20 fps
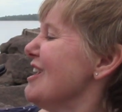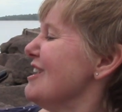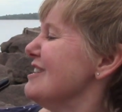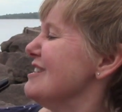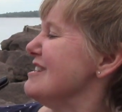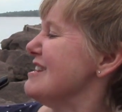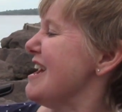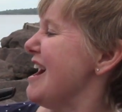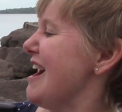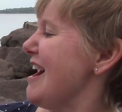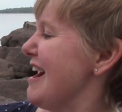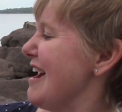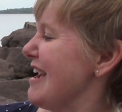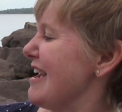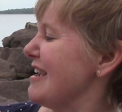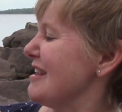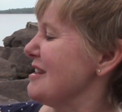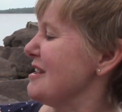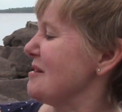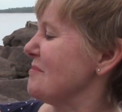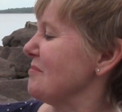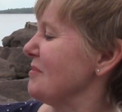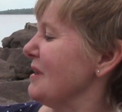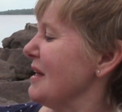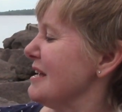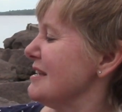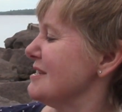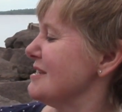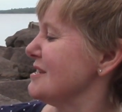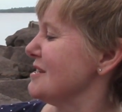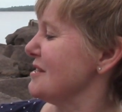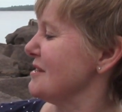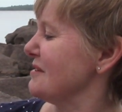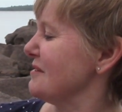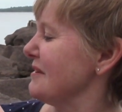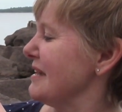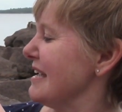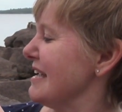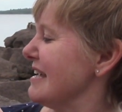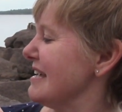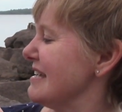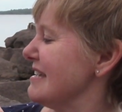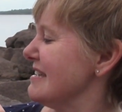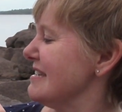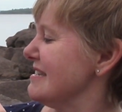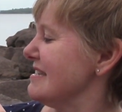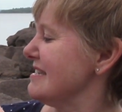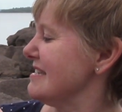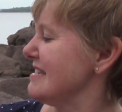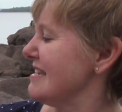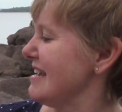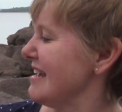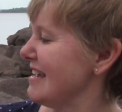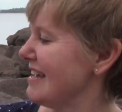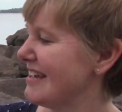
nine plus two is